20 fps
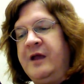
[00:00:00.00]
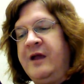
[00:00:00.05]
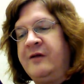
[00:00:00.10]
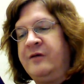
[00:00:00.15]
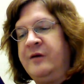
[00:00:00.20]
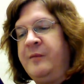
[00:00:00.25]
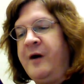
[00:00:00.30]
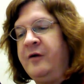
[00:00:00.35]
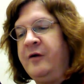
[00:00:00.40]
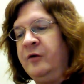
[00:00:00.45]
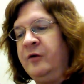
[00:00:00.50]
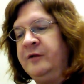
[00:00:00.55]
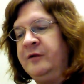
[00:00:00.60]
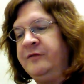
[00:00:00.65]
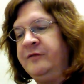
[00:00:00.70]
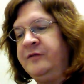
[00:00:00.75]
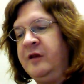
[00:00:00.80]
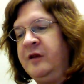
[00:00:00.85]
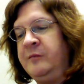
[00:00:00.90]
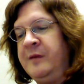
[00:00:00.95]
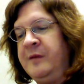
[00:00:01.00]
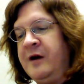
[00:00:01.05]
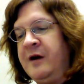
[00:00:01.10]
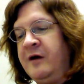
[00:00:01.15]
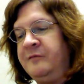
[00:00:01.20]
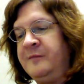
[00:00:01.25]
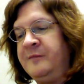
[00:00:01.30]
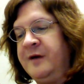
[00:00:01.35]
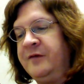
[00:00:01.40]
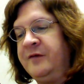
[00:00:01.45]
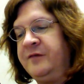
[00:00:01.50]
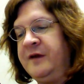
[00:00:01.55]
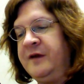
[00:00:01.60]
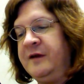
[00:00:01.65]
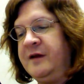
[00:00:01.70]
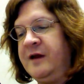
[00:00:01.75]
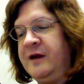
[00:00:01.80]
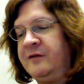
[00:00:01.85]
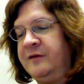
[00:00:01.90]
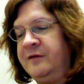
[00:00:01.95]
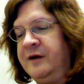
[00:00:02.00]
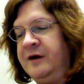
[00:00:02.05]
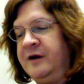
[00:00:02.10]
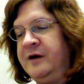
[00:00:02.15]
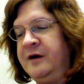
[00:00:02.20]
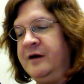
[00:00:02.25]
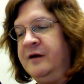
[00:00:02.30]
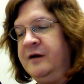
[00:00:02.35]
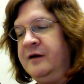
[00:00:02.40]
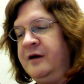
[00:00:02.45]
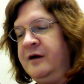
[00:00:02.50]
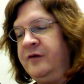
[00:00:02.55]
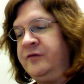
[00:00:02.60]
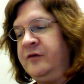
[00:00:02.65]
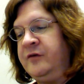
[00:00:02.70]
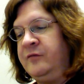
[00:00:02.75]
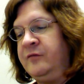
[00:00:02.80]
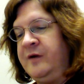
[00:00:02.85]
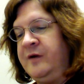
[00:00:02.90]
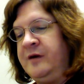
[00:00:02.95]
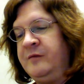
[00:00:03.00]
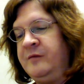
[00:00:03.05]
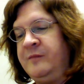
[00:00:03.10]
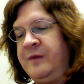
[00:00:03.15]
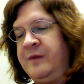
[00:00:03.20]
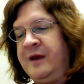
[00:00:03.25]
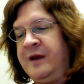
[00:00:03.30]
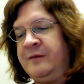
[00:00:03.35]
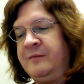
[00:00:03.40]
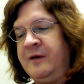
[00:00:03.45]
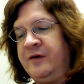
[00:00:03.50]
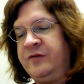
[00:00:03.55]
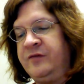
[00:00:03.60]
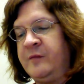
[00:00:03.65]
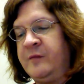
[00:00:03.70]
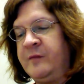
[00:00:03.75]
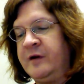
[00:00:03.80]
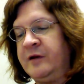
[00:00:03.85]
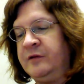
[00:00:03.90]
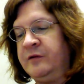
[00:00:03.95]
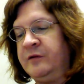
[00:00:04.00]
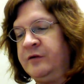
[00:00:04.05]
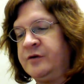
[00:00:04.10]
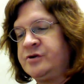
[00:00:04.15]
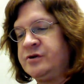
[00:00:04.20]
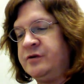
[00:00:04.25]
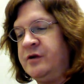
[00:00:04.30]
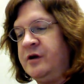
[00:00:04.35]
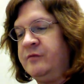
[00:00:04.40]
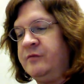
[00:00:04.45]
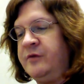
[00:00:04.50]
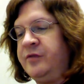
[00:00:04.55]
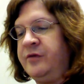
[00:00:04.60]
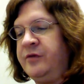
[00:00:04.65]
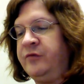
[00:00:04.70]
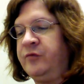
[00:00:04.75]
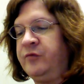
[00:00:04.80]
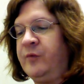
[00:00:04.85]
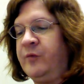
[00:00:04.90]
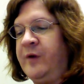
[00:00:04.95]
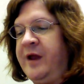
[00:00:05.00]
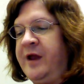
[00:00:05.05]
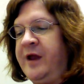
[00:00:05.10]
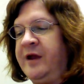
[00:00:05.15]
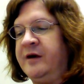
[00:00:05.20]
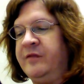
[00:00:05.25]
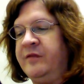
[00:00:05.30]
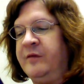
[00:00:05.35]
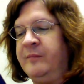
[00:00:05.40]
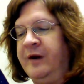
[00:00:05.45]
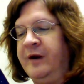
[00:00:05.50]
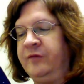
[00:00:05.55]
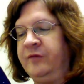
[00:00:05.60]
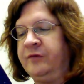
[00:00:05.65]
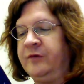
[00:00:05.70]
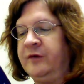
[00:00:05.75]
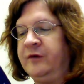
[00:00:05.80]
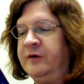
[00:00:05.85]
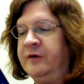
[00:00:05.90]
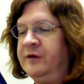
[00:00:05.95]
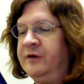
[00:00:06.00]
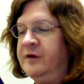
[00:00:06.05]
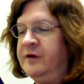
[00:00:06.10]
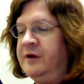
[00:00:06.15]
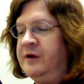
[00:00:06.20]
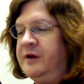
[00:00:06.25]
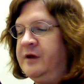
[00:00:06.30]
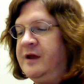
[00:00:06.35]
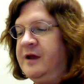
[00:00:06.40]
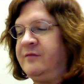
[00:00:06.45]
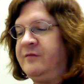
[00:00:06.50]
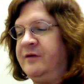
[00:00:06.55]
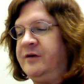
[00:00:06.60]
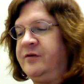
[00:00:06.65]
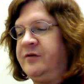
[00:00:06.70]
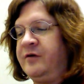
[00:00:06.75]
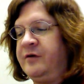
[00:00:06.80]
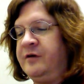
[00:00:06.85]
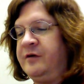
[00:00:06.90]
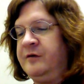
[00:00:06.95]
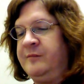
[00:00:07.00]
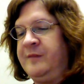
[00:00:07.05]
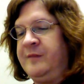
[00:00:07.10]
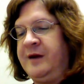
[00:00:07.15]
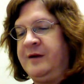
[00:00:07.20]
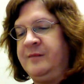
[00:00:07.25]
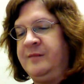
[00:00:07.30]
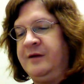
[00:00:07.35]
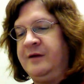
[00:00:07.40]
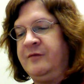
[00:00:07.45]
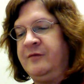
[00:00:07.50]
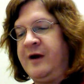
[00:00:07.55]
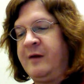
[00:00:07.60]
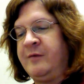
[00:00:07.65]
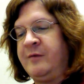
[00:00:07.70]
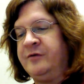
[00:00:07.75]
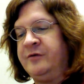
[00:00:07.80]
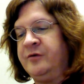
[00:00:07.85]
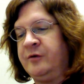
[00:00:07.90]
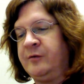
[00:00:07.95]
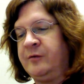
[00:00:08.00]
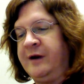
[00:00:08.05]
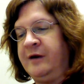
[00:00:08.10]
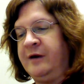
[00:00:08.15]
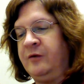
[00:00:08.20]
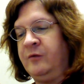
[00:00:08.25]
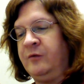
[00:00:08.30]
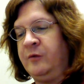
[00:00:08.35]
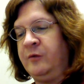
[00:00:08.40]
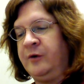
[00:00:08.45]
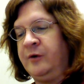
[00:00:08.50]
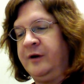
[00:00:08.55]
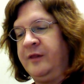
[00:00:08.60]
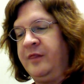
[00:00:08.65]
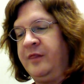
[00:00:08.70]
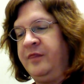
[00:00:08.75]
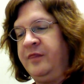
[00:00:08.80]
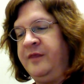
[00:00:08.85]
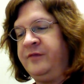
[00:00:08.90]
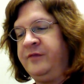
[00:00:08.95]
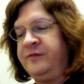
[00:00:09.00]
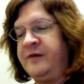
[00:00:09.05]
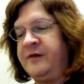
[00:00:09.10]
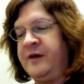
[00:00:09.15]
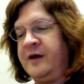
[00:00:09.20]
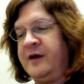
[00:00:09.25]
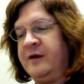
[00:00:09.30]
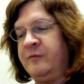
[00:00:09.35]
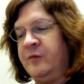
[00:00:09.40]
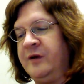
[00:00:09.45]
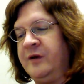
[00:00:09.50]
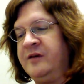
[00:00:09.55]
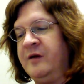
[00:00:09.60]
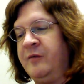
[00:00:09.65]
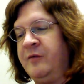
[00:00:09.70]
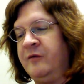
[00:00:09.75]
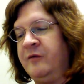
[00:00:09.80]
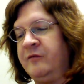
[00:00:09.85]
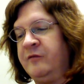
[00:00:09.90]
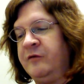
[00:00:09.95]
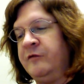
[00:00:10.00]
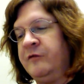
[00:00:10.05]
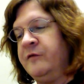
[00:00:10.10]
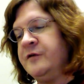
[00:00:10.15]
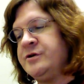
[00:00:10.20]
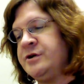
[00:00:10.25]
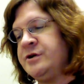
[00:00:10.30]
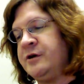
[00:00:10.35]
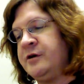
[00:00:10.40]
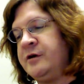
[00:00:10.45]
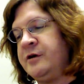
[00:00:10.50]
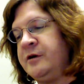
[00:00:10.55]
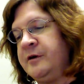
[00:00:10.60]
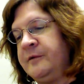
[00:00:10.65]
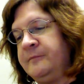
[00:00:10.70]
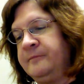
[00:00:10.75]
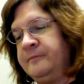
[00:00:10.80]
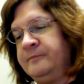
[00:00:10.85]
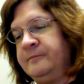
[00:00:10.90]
Every pothole lifted me off my seat. Every gust of wind made my stomach lurch along with the swaying of the bus. Every turn made me grab onto a rail, worried that this time we'd tip over for sure.